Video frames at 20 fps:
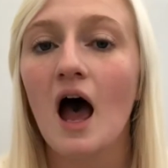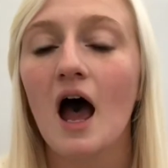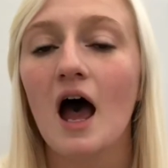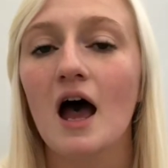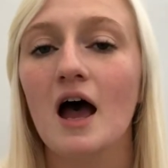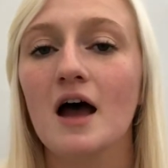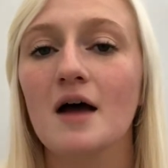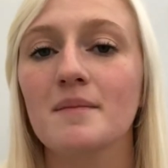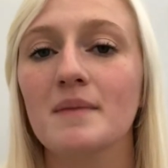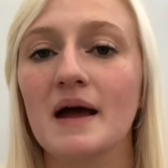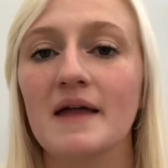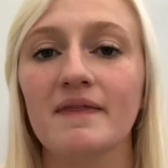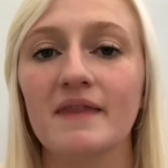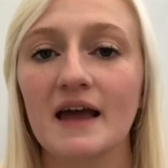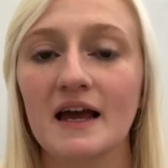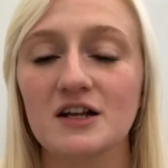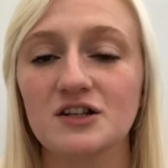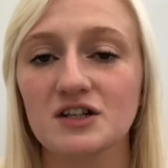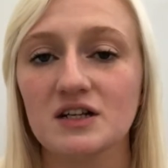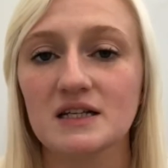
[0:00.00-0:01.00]
And
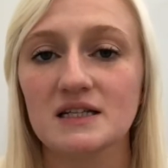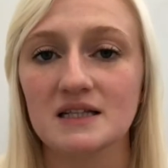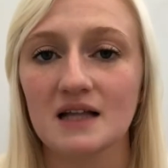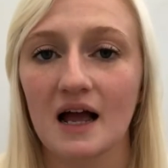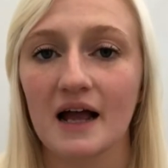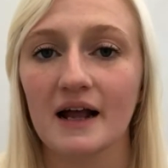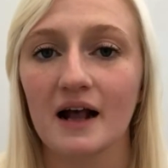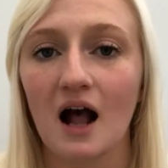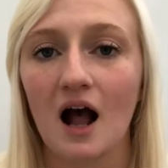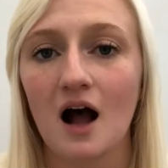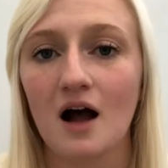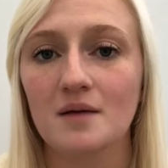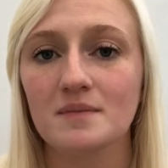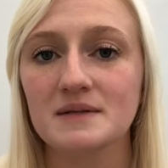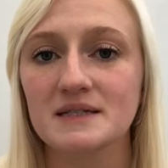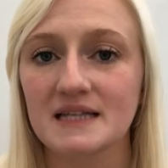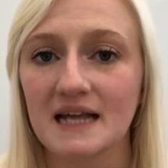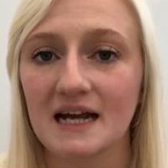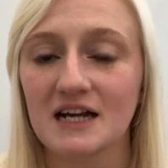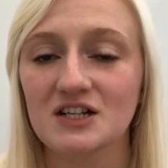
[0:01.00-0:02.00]
they're just like up
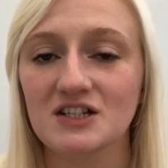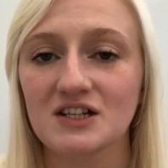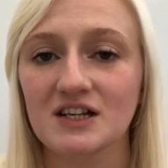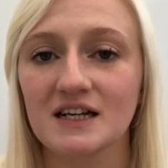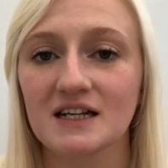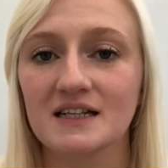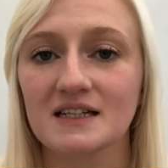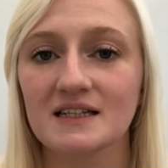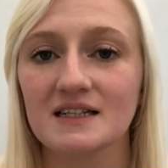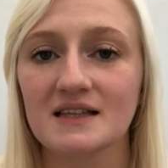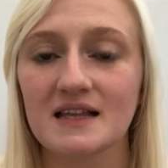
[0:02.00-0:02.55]
station.